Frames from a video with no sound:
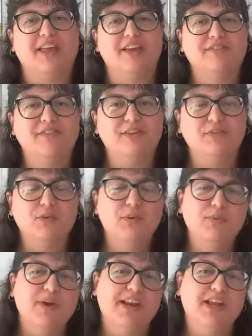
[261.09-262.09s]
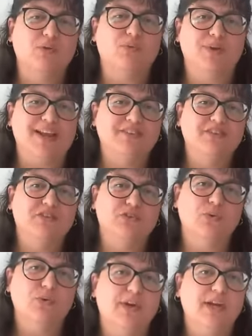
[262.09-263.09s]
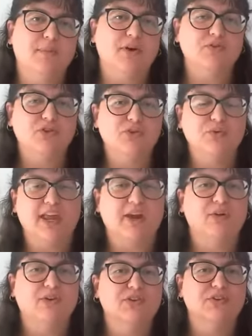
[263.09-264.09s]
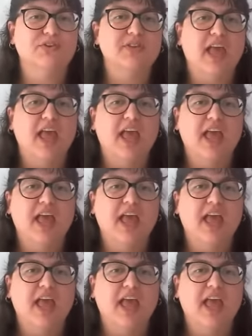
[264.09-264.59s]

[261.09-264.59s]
If you were writing a race story about two characters,